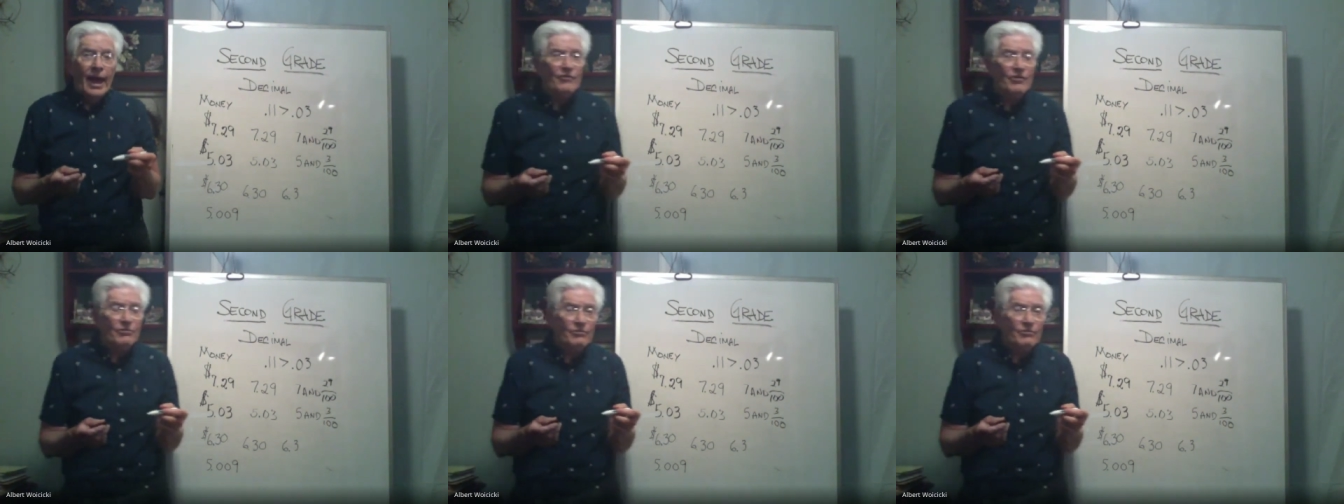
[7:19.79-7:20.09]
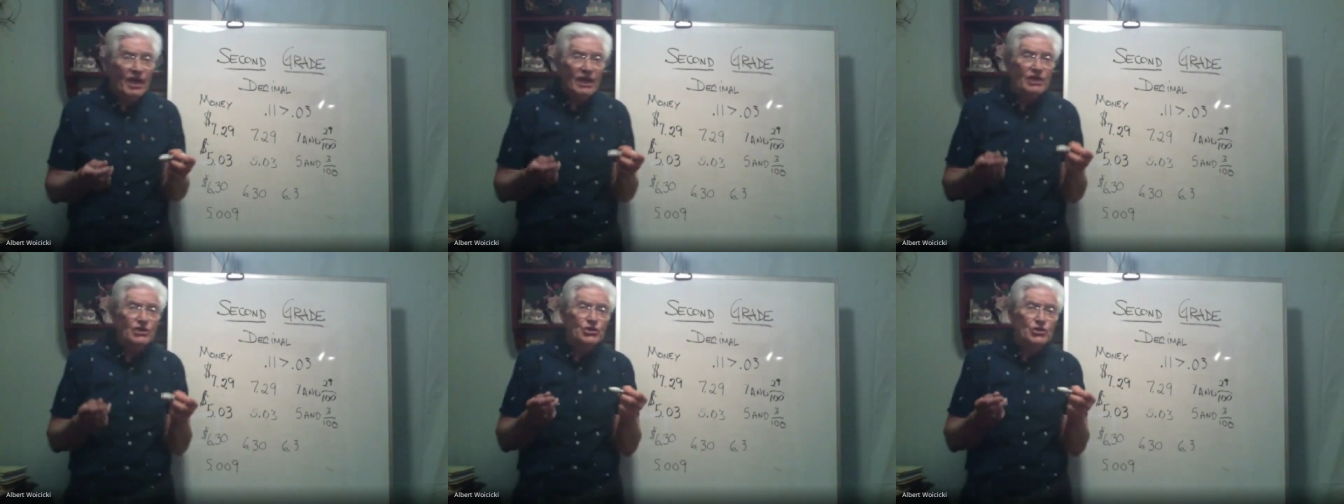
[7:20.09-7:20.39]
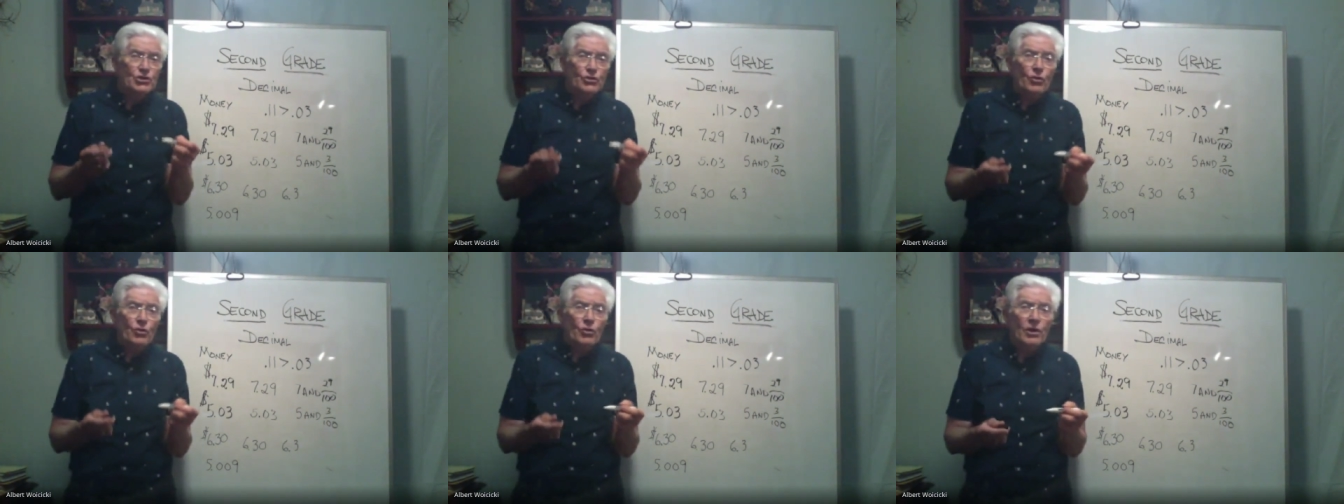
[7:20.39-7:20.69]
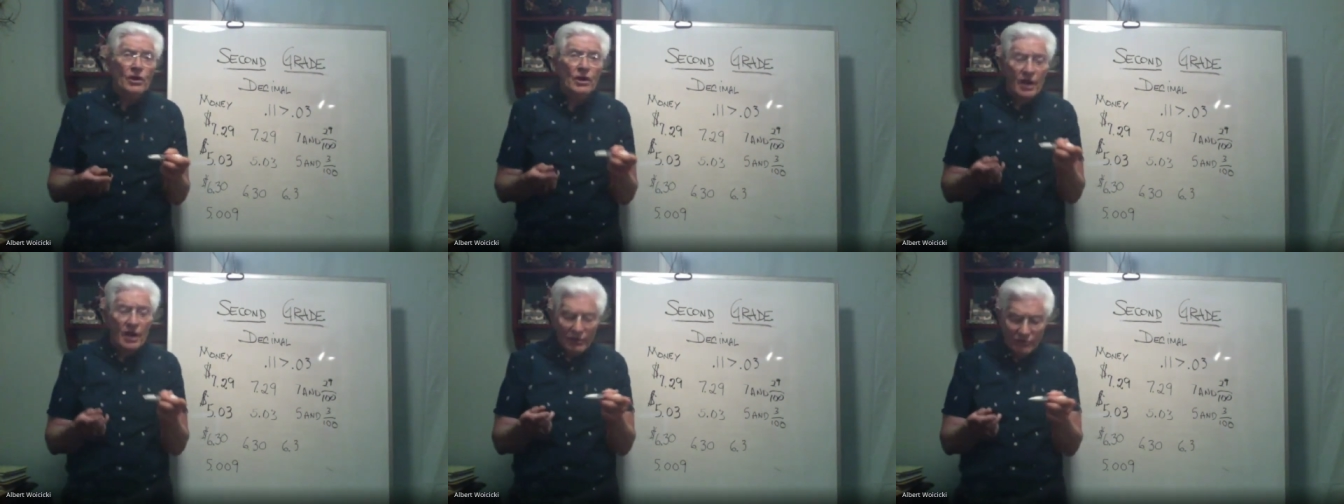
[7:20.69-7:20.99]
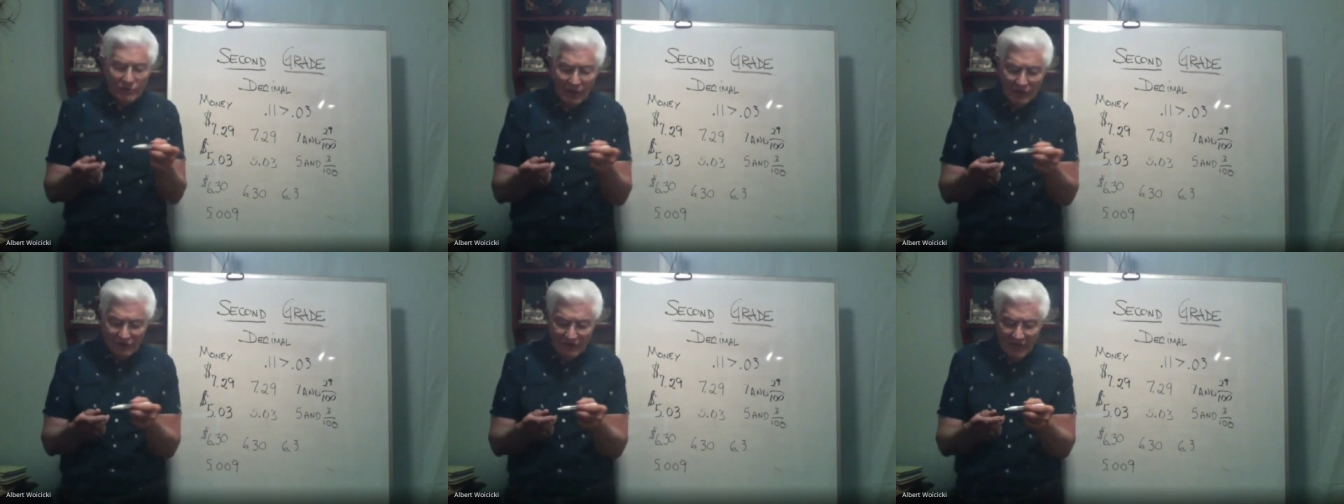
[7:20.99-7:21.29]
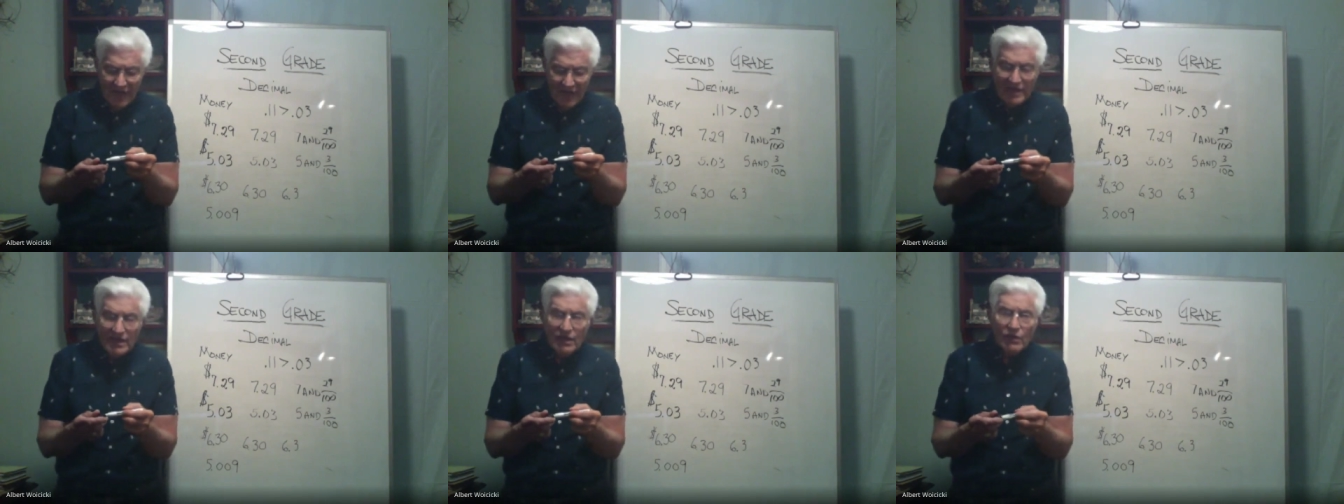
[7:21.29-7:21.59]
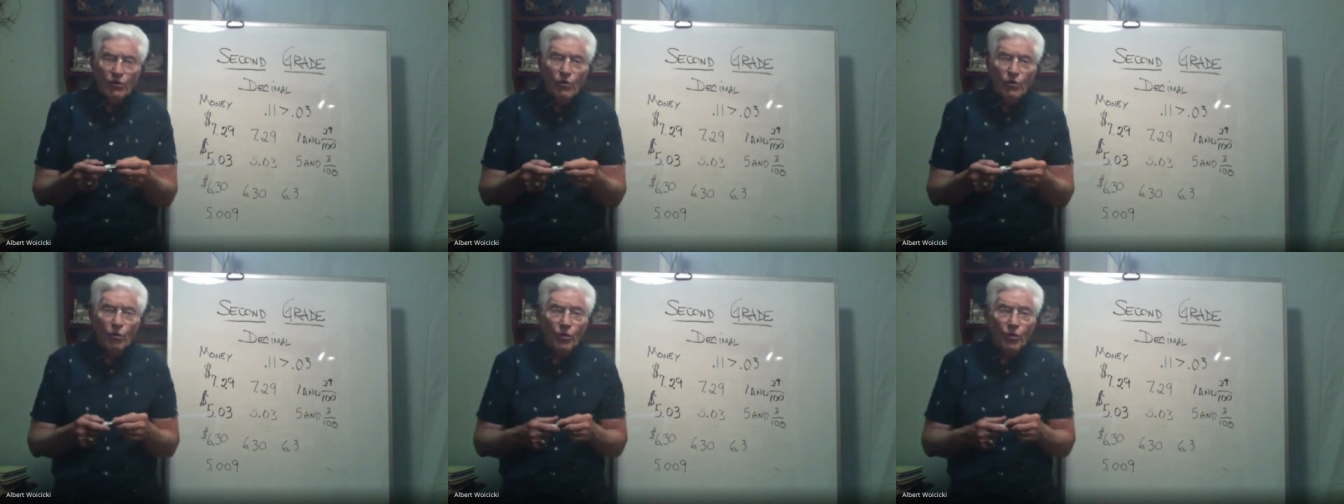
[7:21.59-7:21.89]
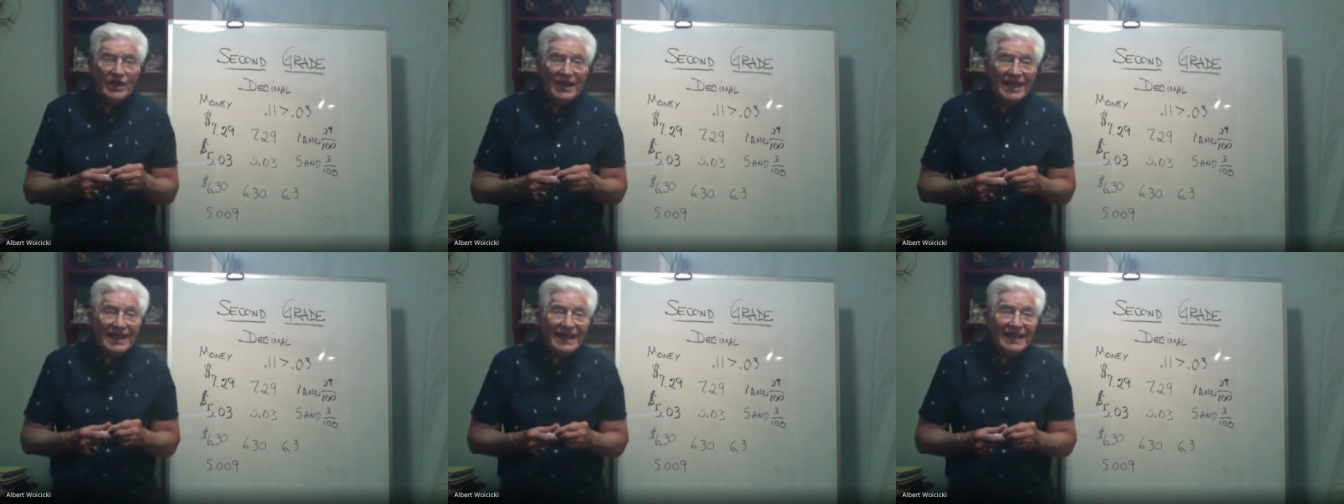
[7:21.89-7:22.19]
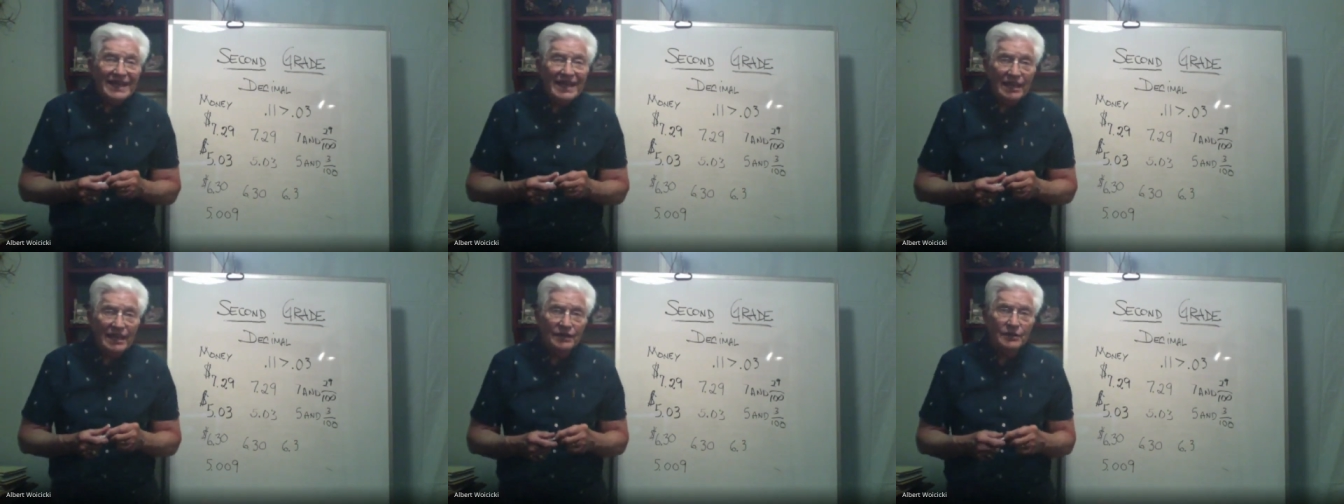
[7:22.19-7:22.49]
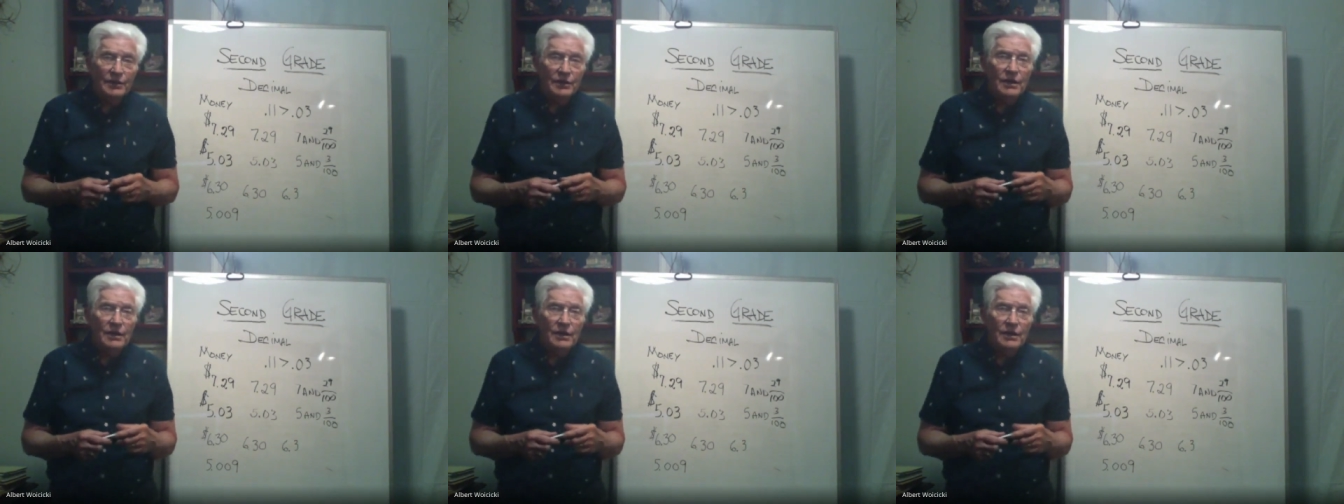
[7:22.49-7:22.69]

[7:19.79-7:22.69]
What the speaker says: Make sure that they can read it,